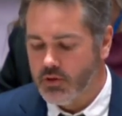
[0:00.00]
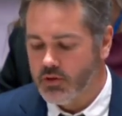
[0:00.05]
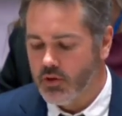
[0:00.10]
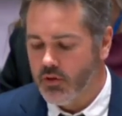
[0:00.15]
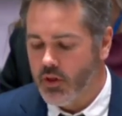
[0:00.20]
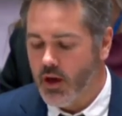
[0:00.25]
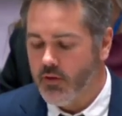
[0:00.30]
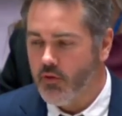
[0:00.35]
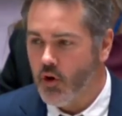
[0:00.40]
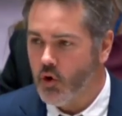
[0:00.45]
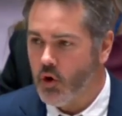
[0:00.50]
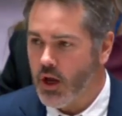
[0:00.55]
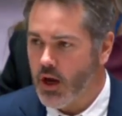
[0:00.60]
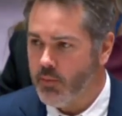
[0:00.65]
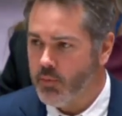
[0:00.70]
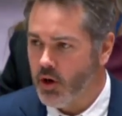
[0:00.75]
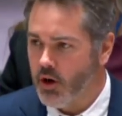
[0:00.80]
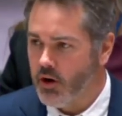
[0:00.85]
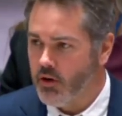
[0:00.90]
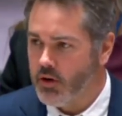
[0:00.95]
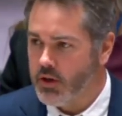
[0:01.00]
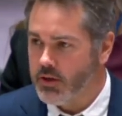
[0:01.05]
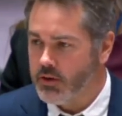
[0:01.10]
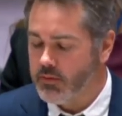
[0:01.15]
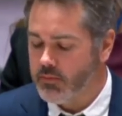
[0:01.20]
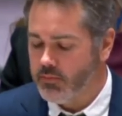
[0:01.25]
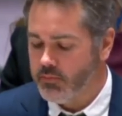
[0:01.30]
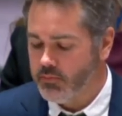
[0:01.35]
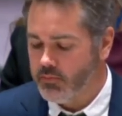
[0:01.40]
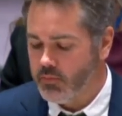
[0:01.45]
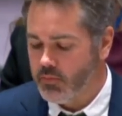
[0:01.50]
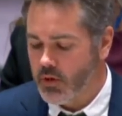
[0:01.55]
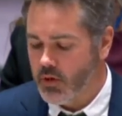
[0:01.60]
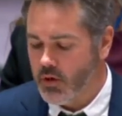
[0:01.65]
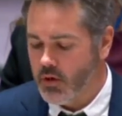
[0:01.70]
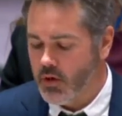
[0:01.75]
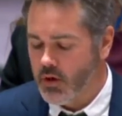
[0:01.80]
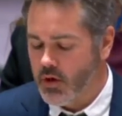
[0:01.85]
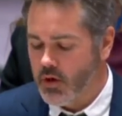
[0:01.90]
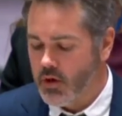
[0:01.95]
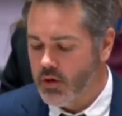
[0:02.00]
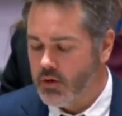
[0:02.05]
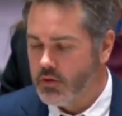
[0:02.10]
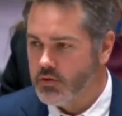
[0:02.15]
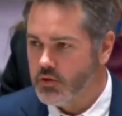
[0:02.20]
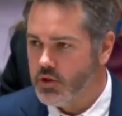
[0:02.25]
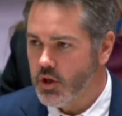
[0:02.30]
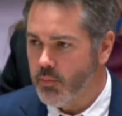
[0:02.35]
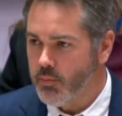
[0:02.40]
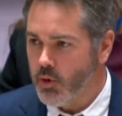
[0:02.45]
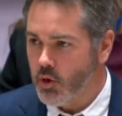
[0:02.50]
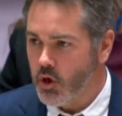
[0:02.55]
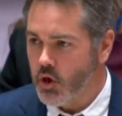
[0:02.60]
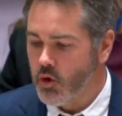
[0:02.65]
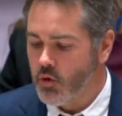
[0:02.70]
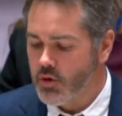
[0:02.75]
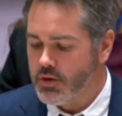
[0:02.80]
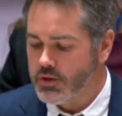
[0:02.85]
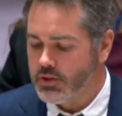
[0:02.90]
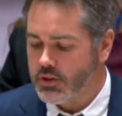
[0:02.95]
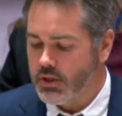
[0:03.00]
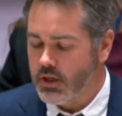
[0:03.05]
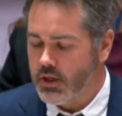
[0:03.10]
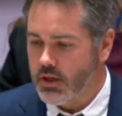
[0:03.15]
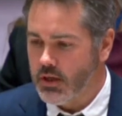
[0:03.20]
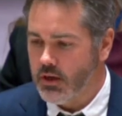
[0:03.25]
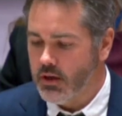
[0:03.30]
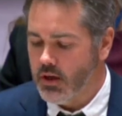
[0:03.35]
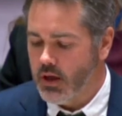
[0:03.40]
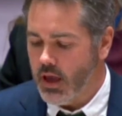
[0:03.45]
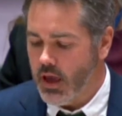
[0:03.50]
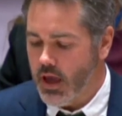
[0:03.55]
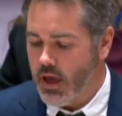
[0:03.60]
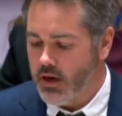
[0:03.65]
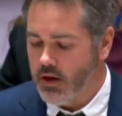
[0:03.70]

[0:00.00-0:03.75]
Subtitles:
to their vocabulary: WCNSF.